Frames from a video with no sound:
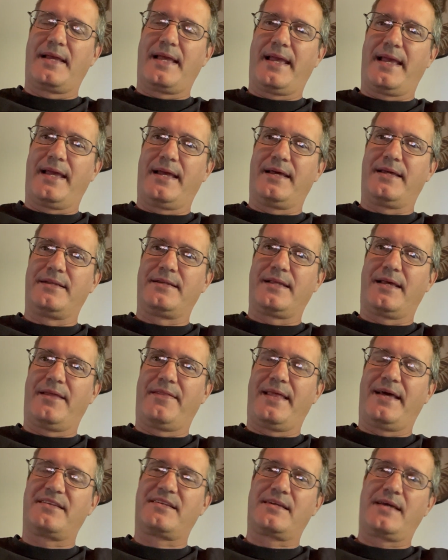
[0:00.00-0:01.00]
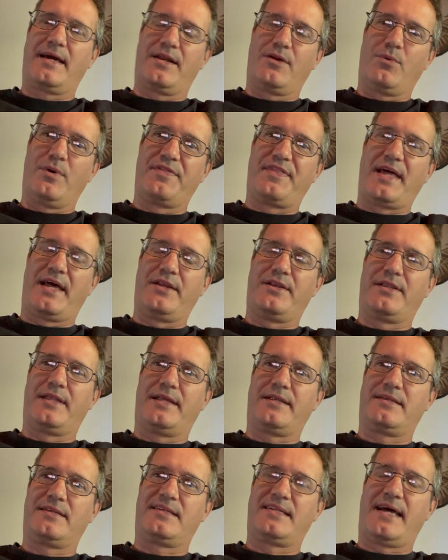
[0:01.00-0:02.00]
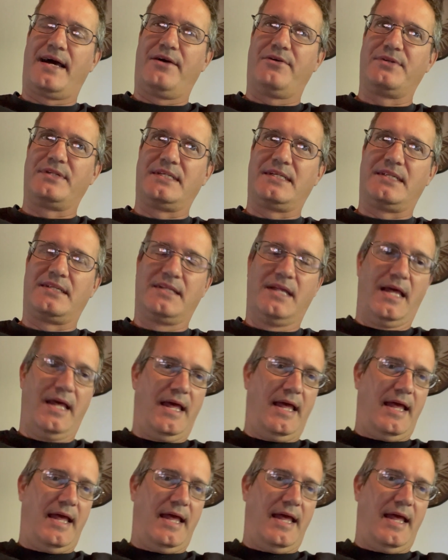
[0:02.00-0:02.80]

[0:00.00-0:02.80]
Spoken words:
and that's kind of what that sound is.